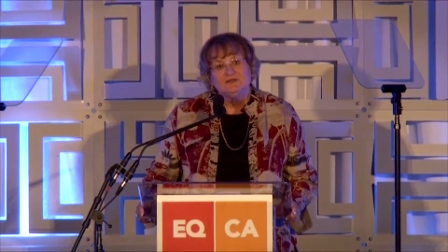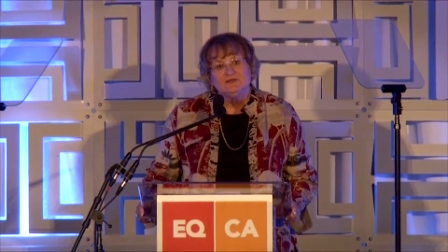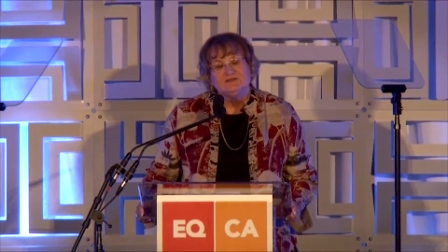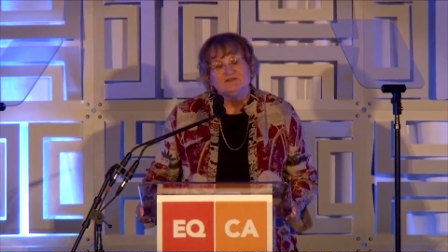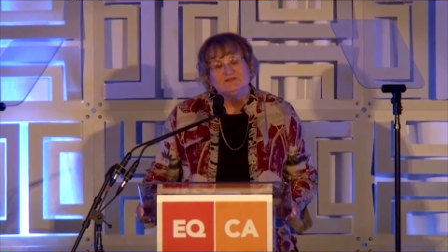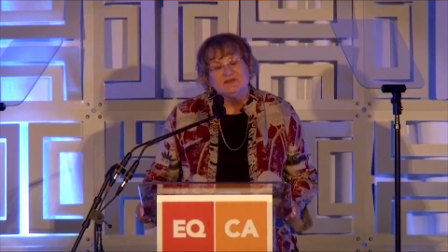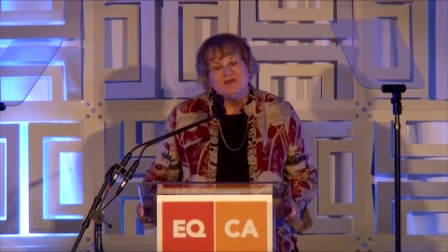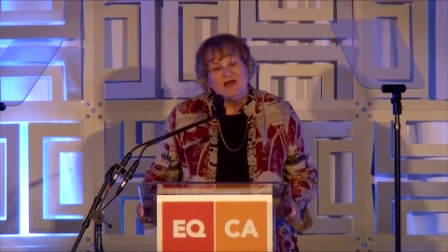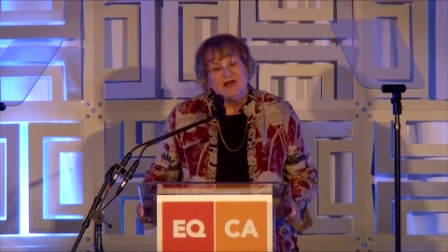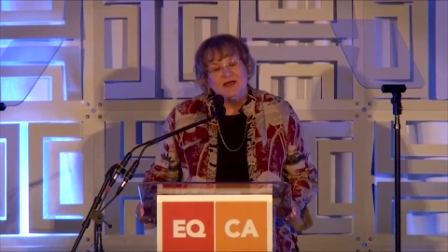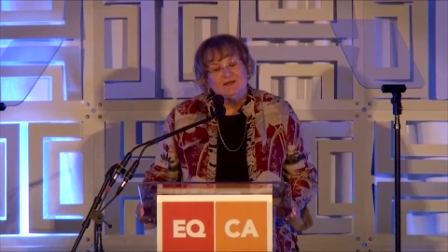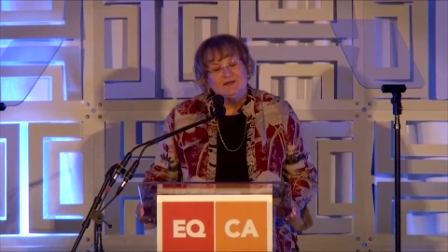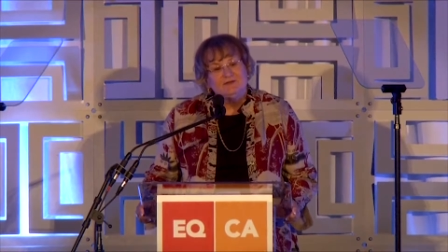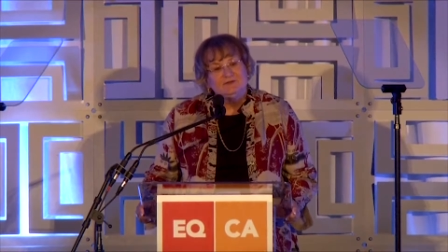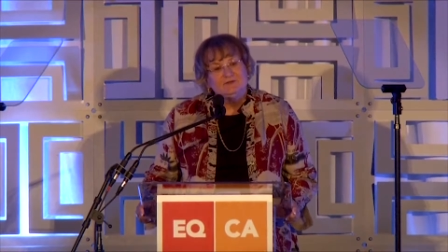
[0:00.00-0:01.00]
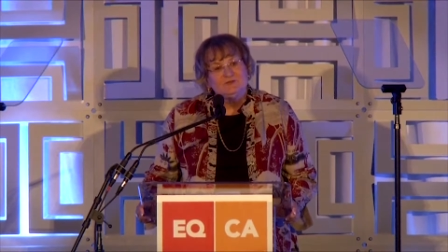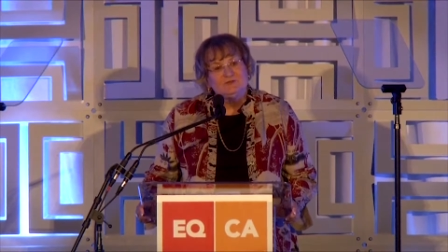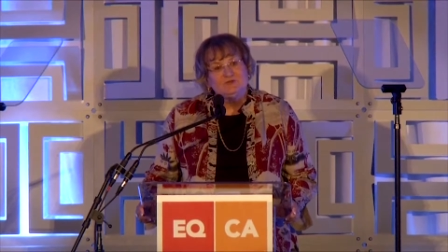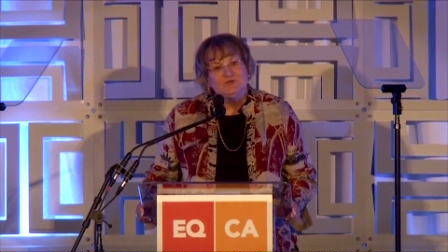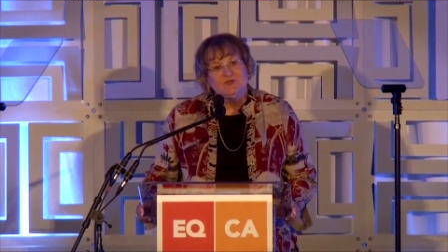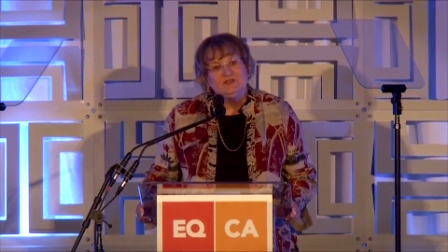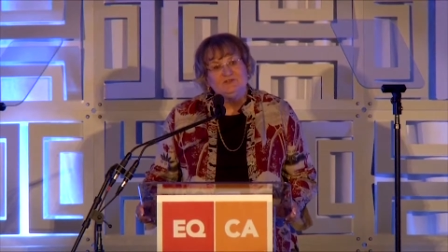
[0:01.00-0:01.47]
Scott,
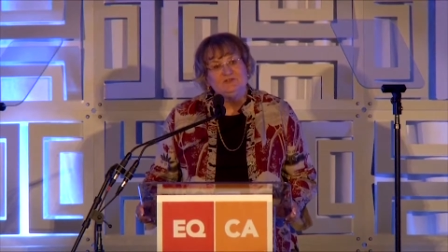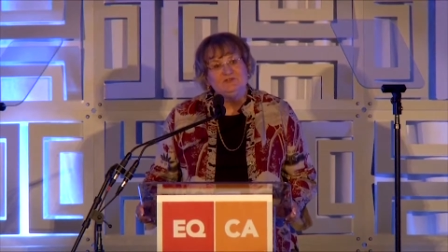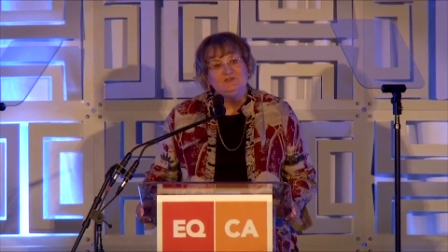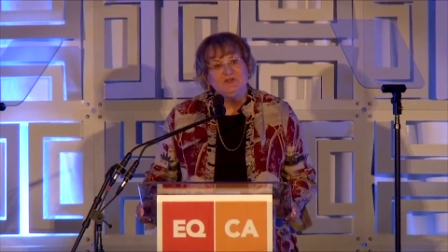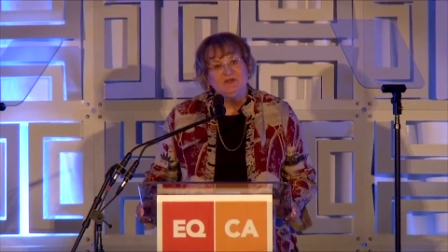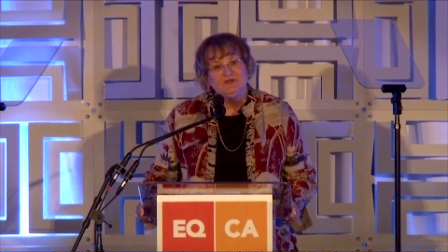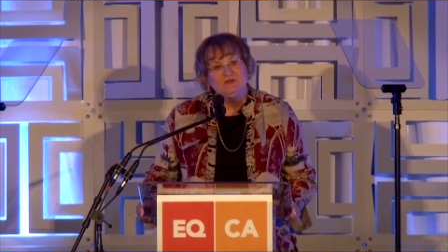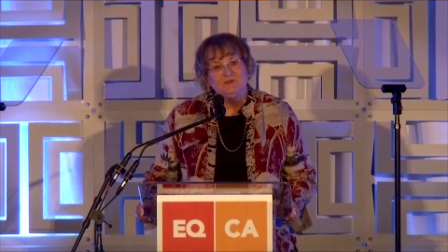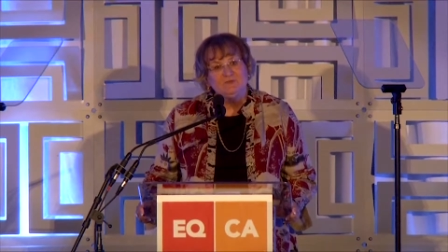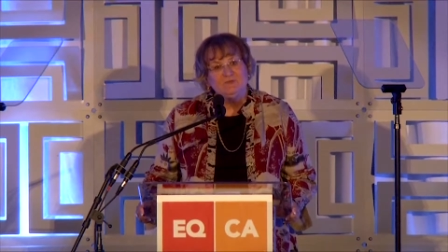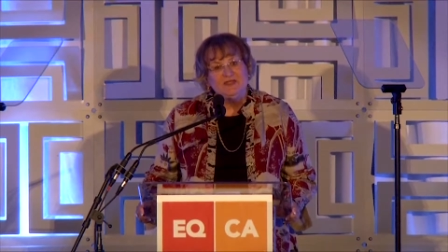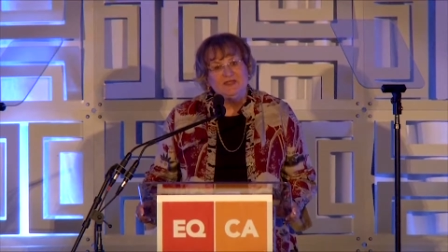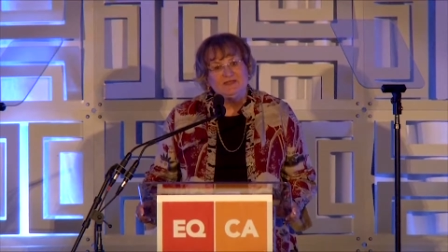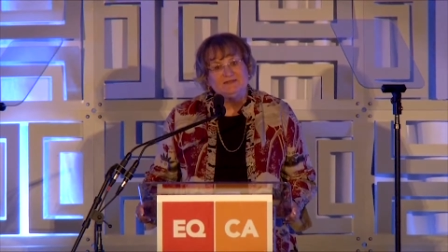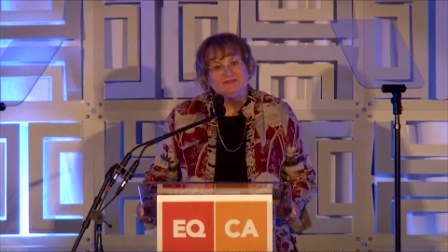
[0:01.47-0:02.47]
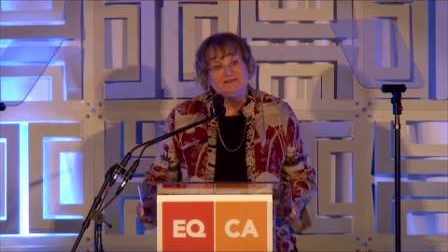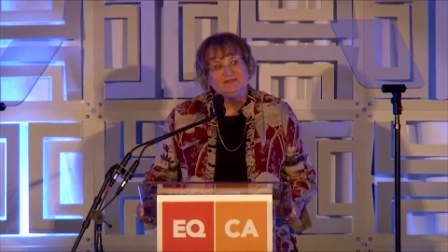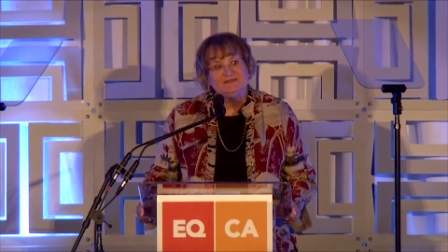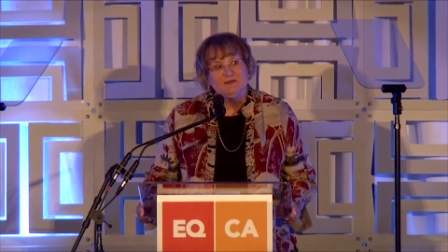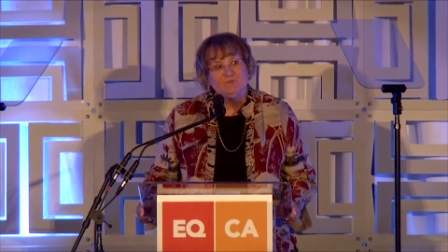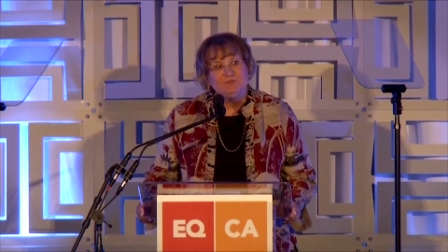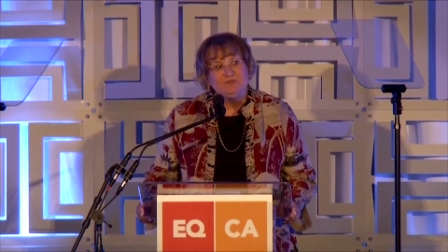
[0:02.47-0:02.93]
transgender men
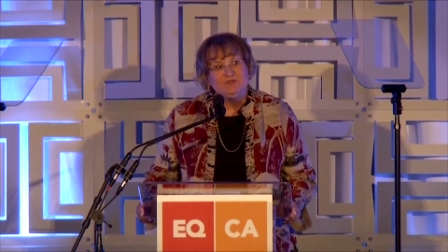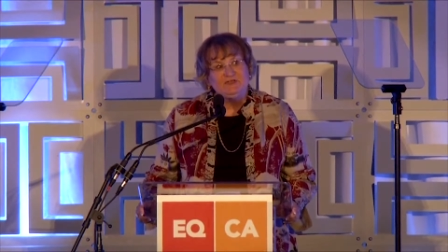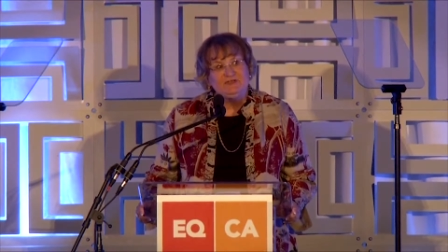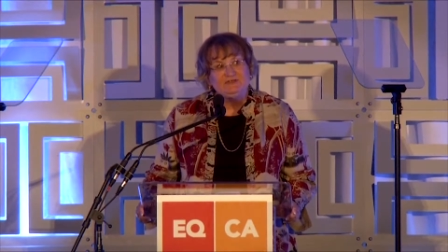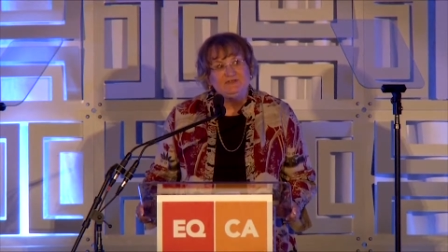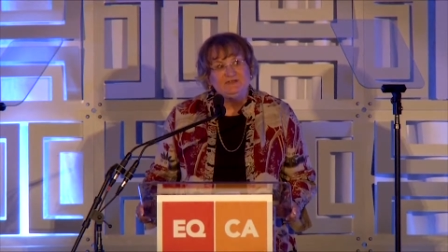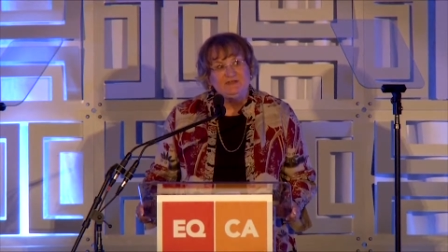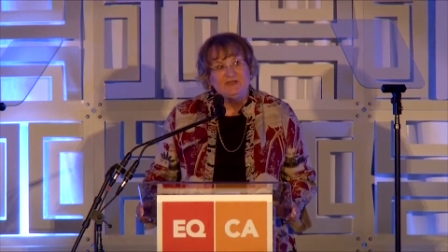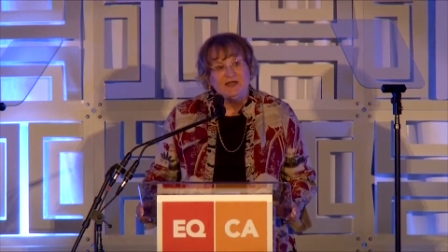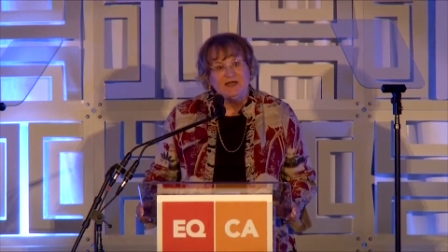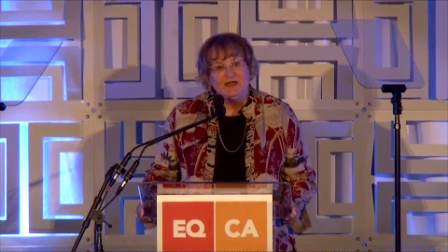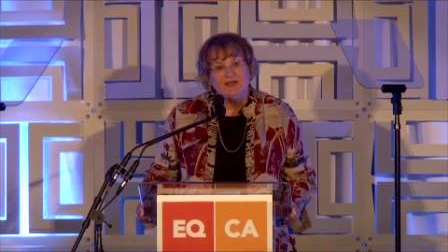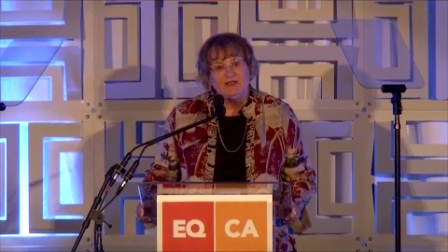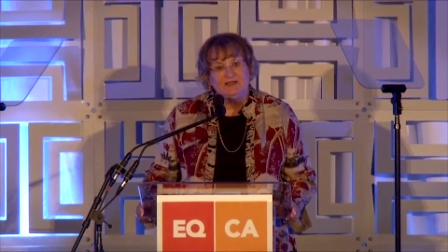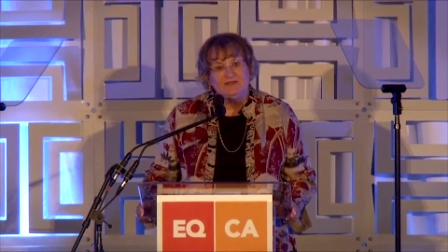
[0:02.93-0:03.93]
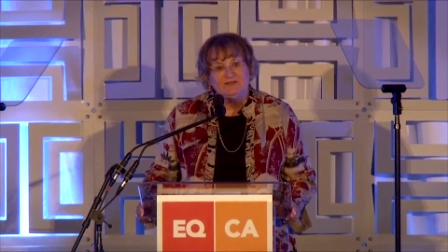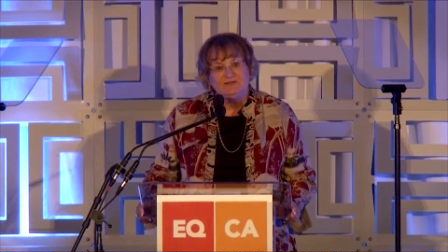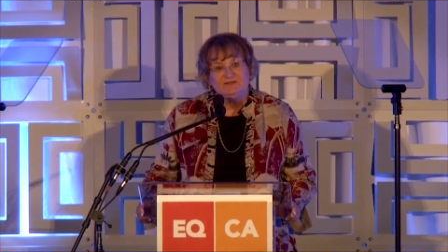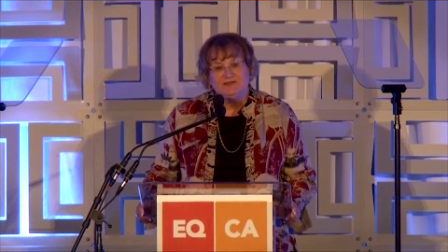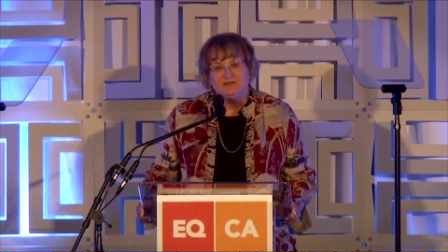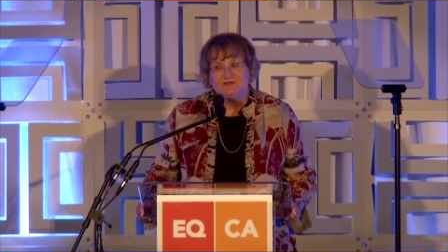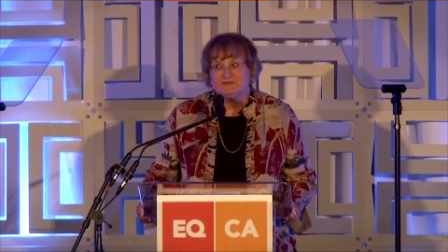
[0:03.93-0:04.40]
simply did not
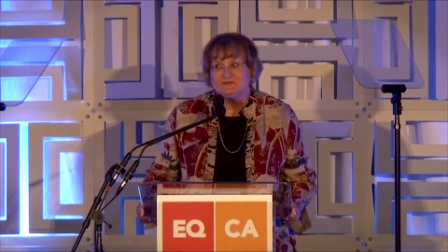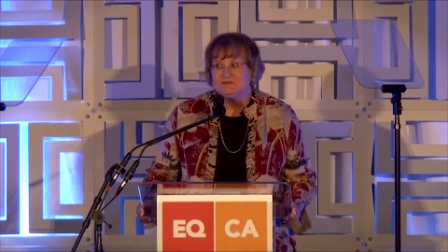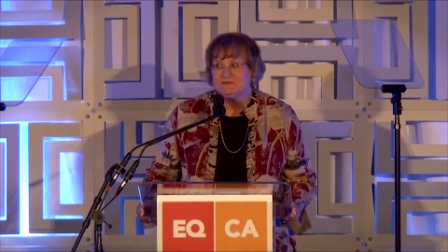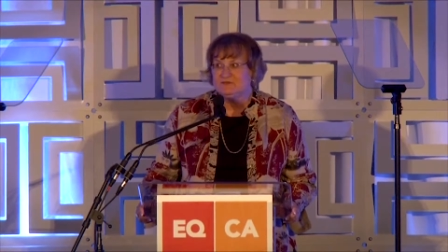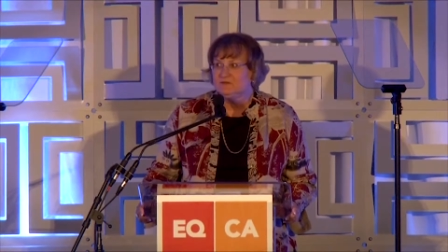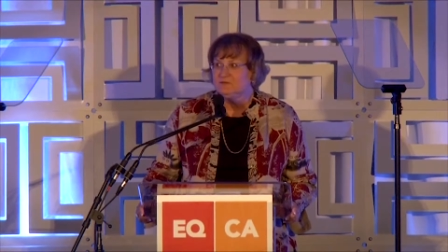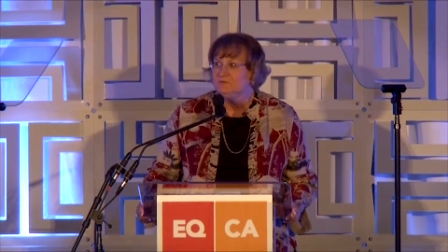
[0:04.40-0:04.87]
exist.